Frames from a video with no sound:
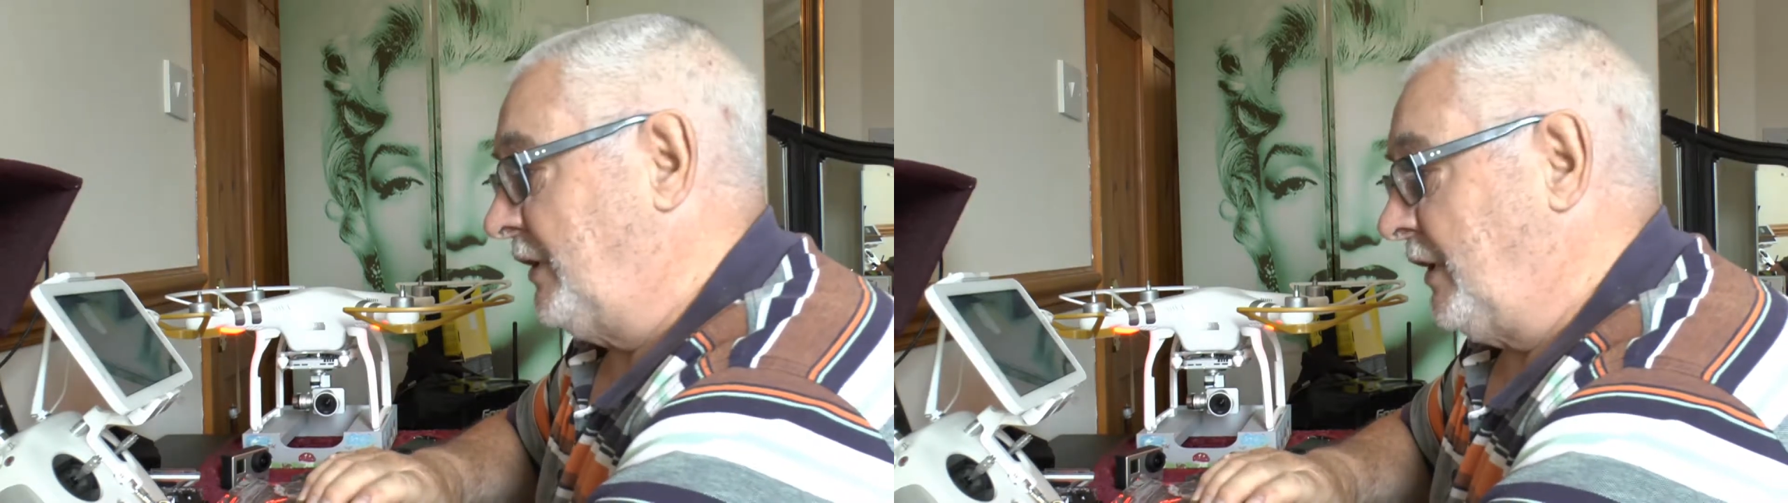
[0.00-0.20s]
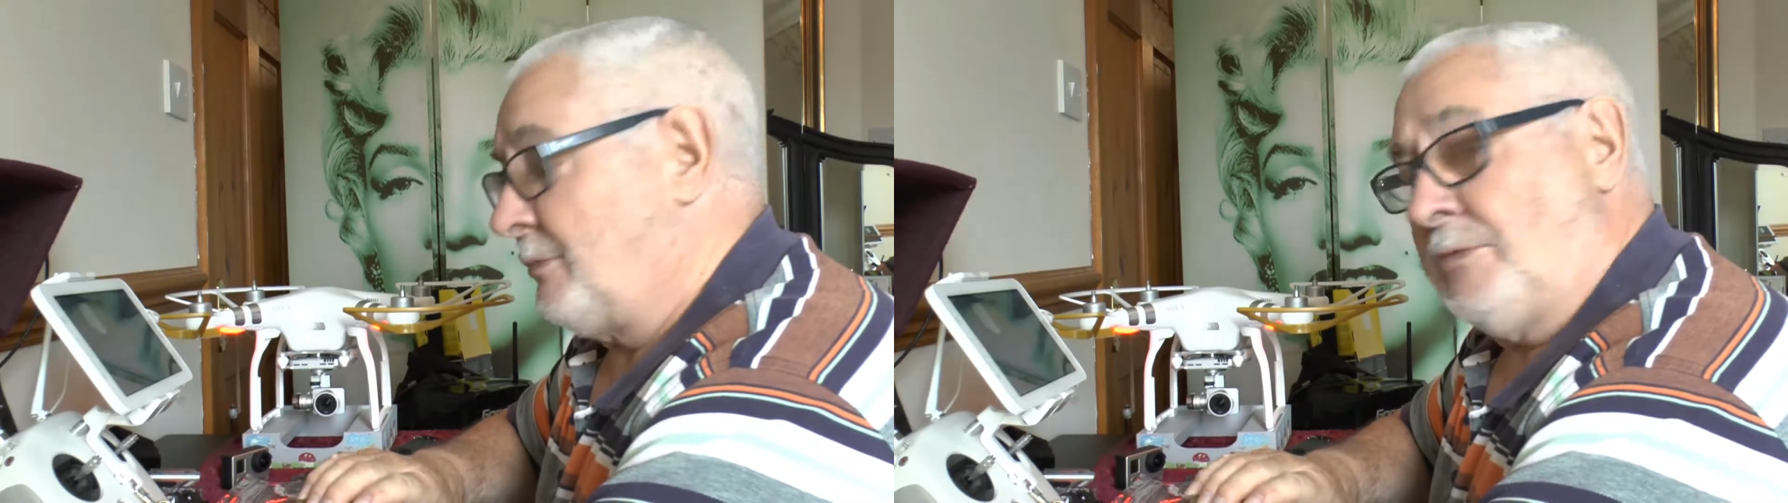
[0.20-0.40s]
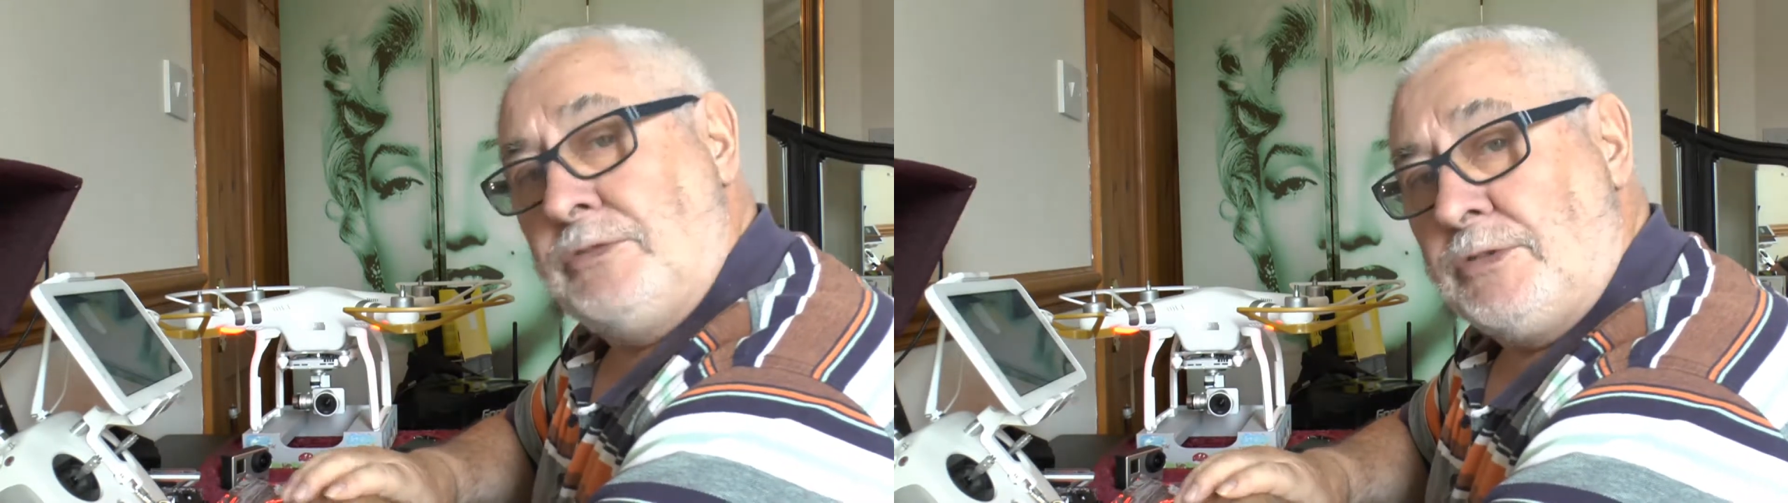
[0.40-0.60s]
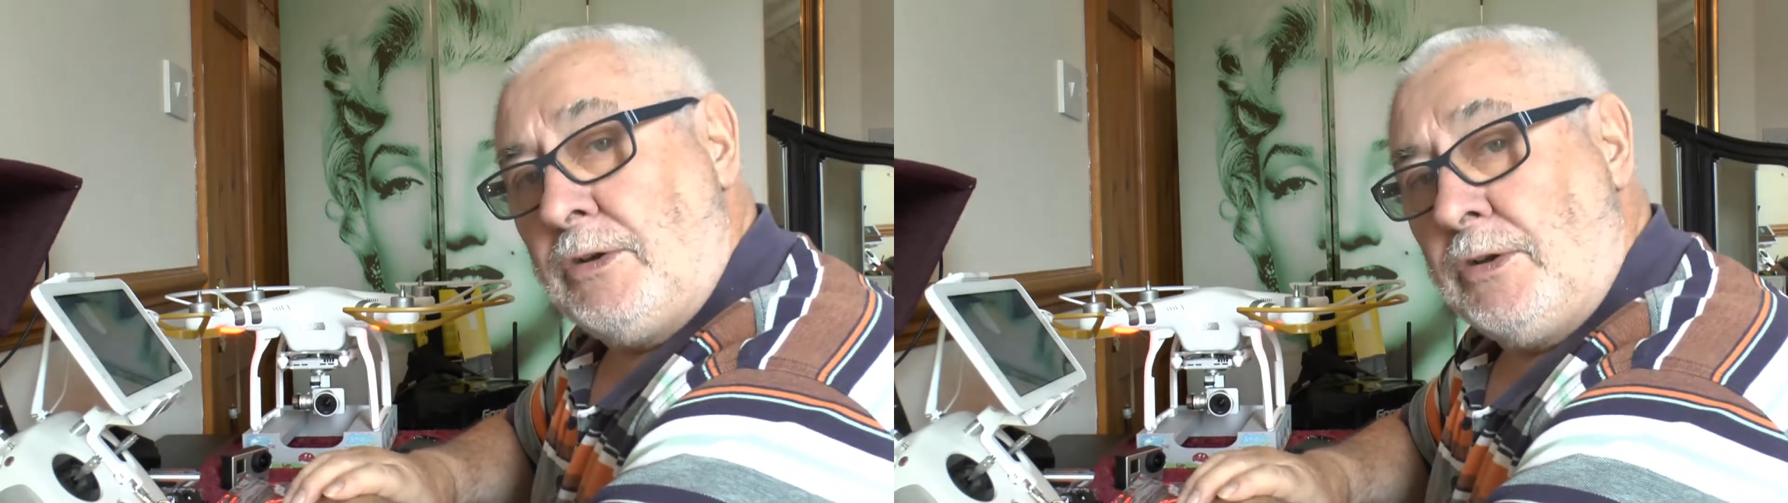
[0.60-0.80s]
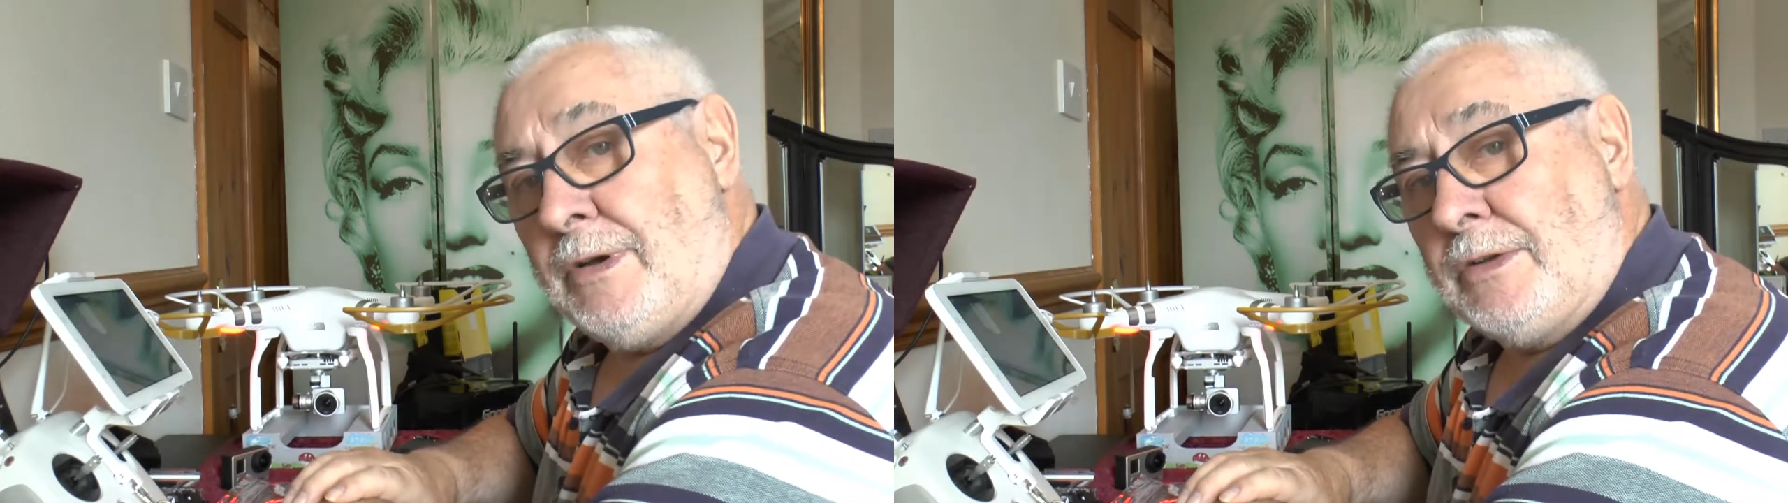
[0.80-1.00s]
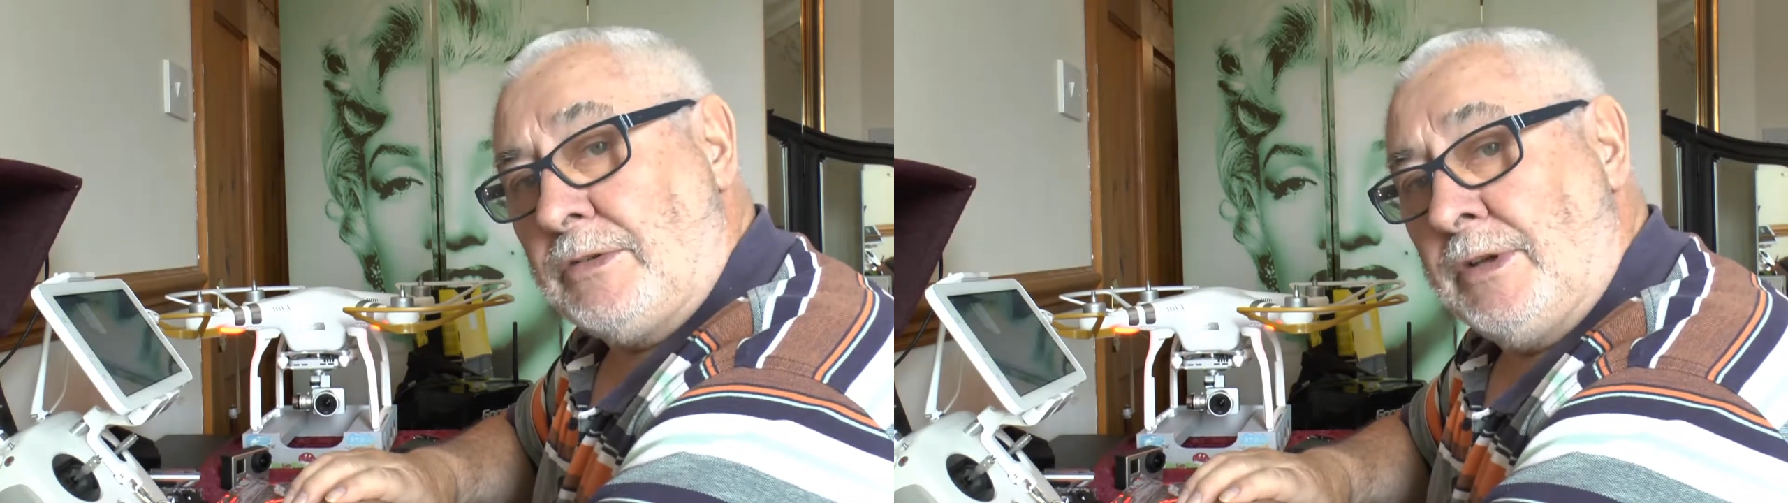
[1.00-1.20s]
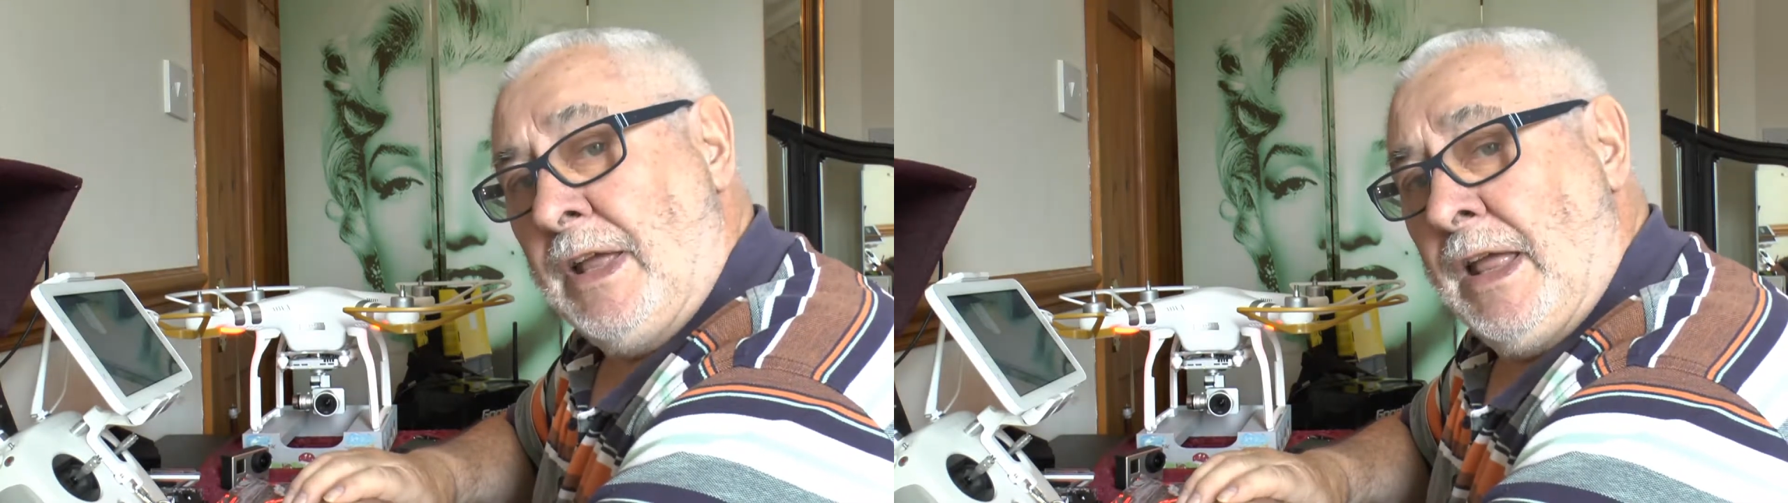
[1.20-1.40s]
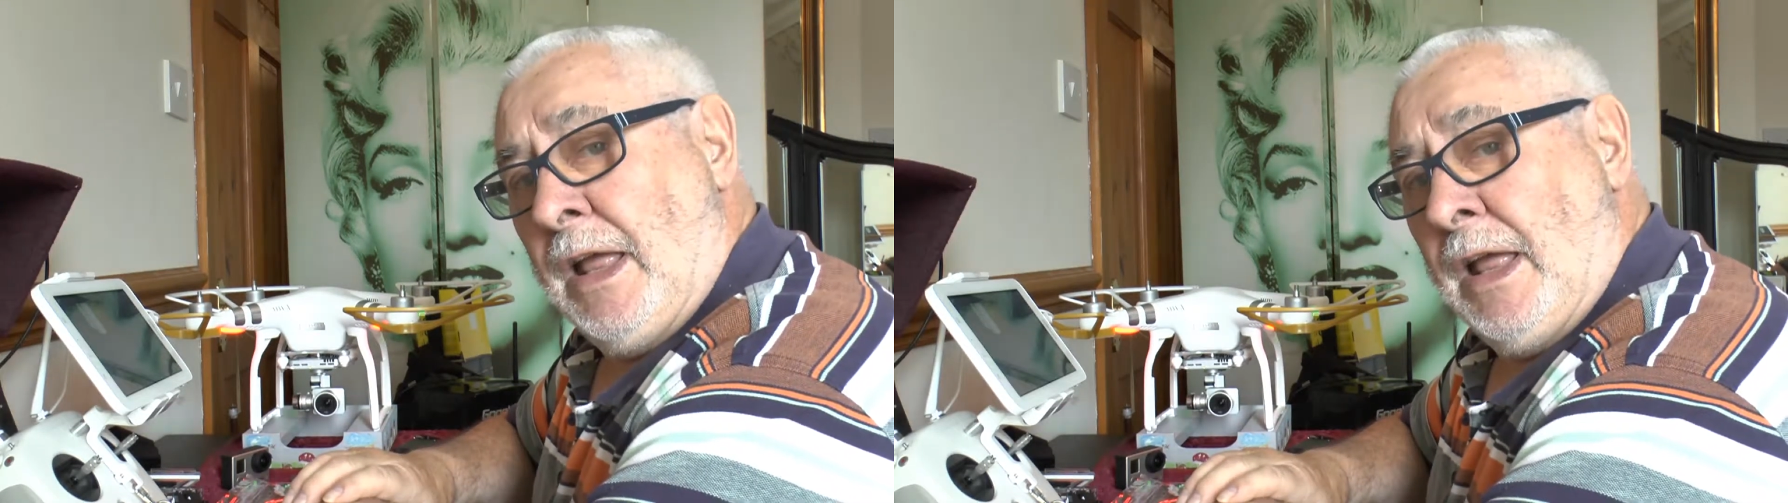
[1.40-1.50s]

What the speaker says: it up to show you actually.